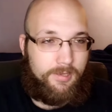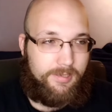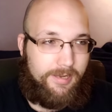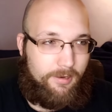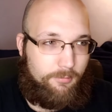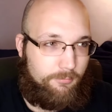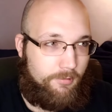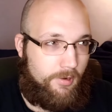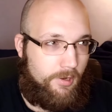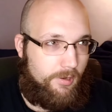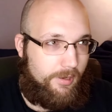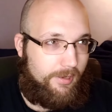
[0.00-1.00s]
Now,
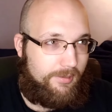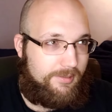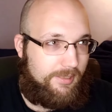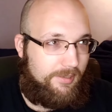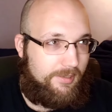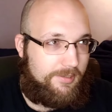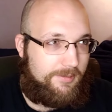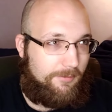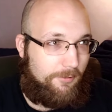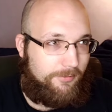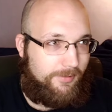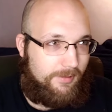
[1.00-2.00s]
I say this
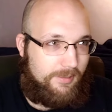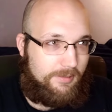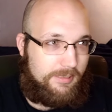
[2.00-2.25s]
only